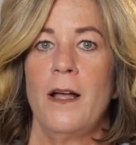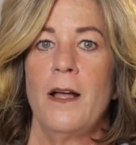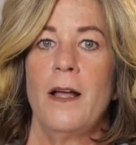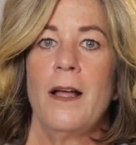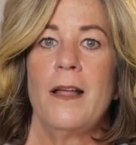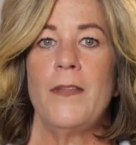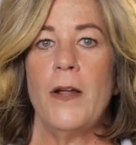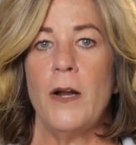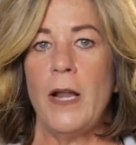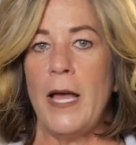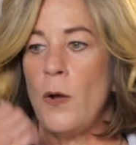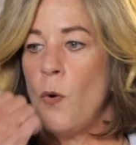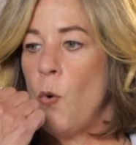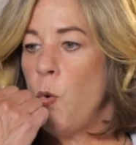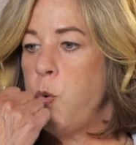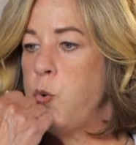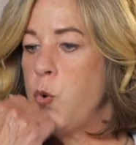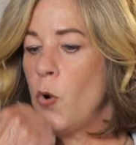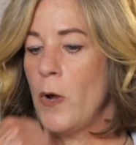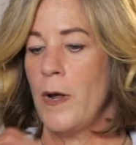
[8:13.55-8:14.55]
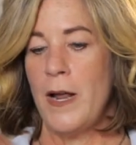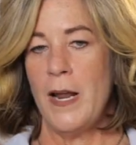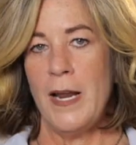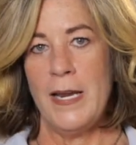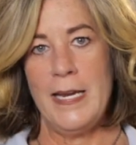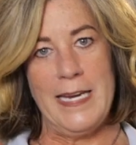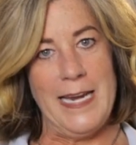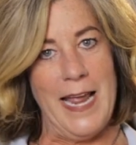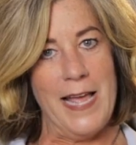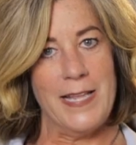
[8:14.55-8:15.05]
And they're like,
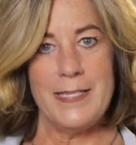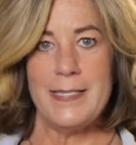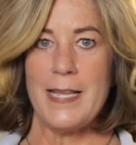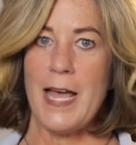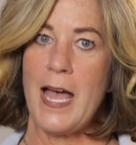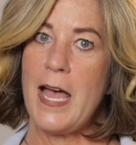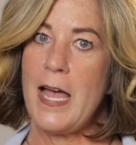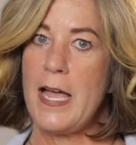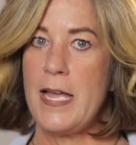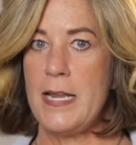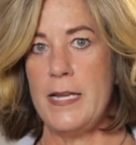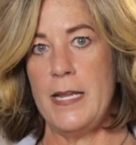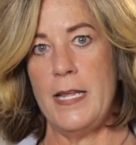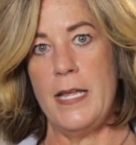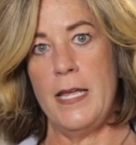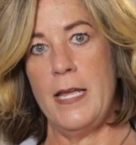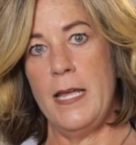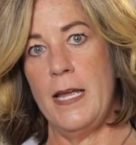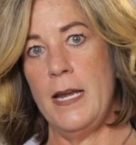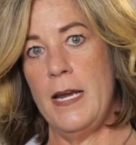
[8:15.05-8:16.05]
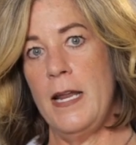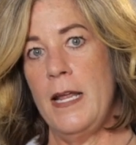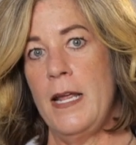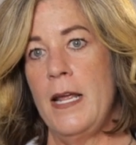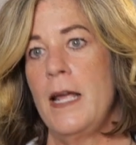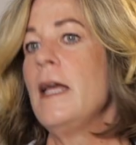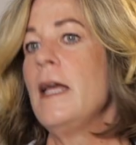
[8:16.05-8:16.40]
"Yes, I did."